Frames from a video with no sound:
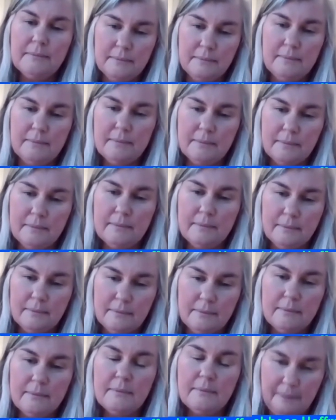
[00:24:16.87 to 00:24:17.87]

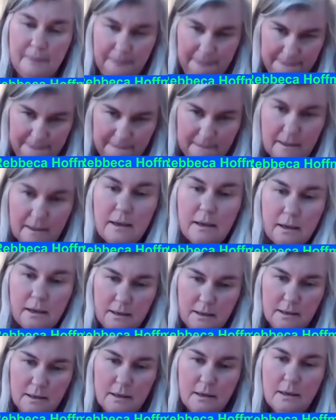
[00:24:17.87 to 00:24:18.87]

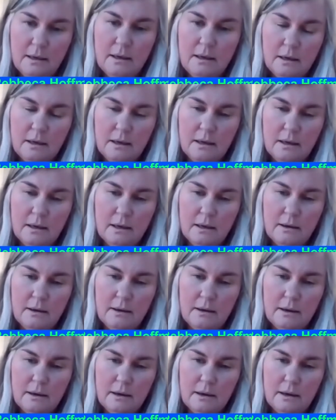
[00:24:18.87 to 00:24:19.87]

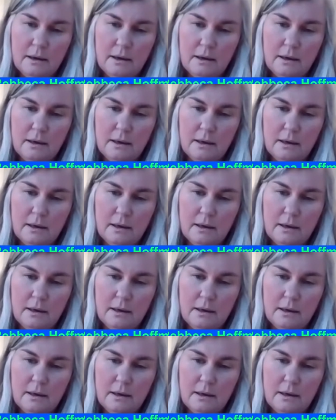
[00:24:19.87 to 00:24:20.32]
The person shown says nothing.